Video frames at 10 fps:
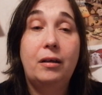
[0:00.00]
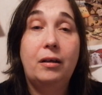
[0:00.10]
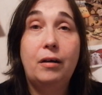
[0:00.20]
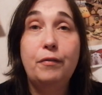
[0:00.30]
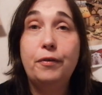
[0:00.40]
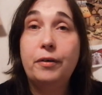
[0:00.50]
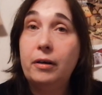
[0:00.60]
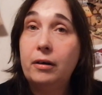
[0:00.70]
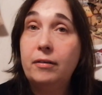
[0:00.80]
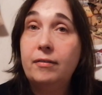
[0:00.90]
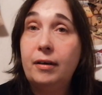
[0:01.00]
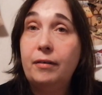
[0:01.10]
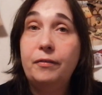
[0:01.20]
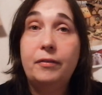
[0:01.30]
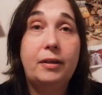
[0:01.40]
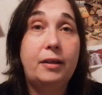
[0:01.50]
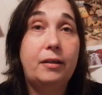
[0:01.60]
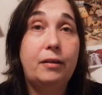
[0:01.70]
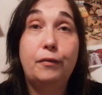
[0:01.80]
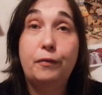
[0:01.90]
comfort ourselves
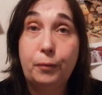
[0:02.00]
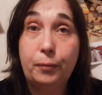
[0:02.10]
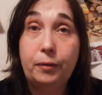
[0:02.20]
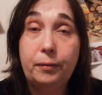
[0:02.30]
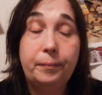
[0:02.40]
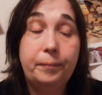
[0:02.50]
in food